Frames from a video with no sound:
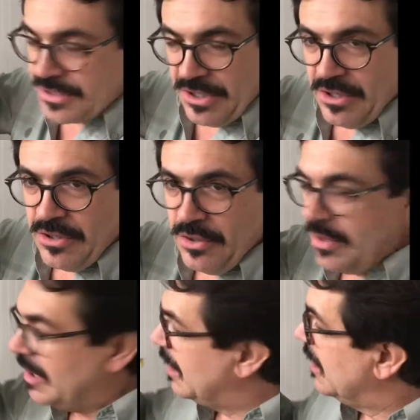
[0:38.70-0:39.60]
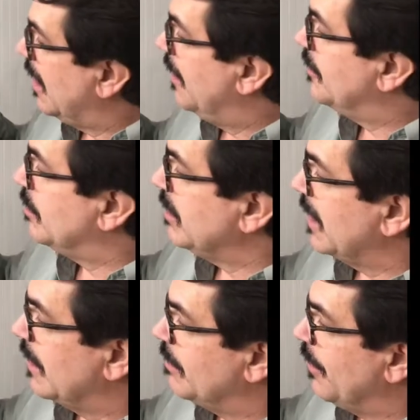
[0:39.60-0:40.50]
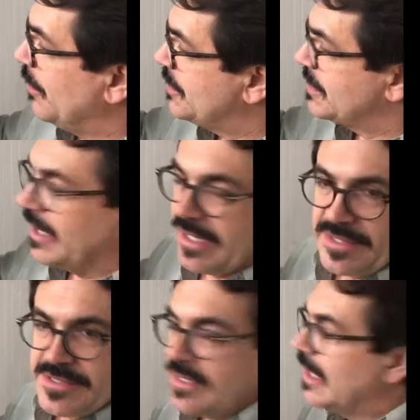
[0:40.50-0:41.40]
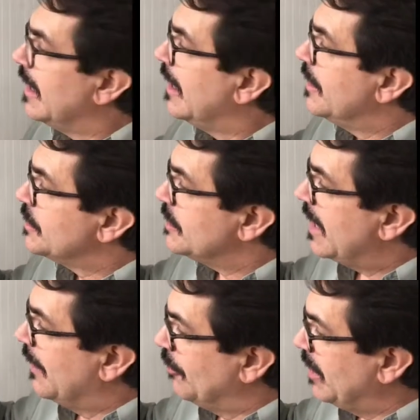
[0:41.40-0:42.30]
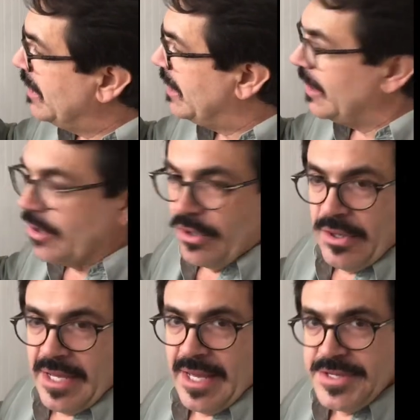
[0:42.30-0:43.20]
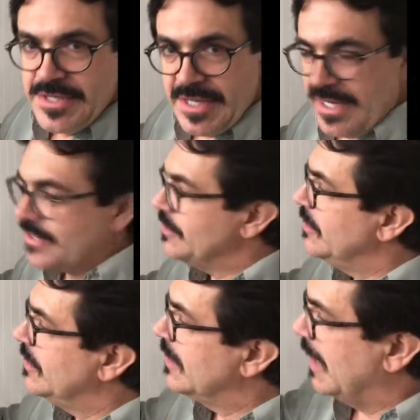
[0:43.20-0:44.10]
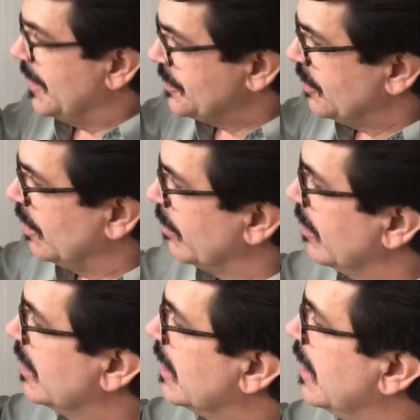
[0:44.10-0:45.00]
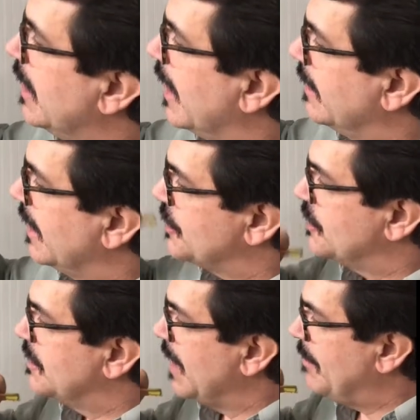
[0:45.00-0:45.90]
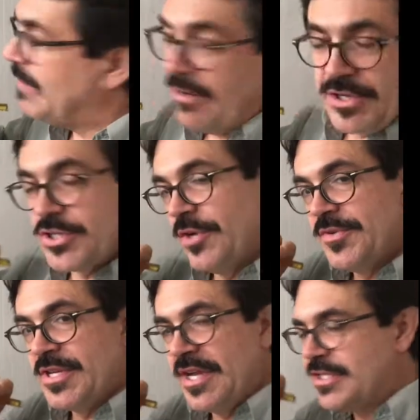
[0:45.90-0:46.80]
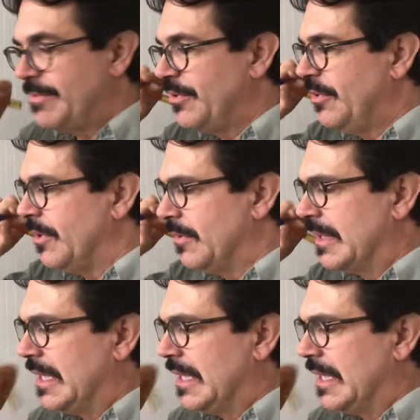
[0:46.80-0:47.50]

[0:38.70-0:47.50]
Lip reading: in the hole of the plate, both sides. So every gear has an axle, has an arbor, and that bearing surface has to be oiled.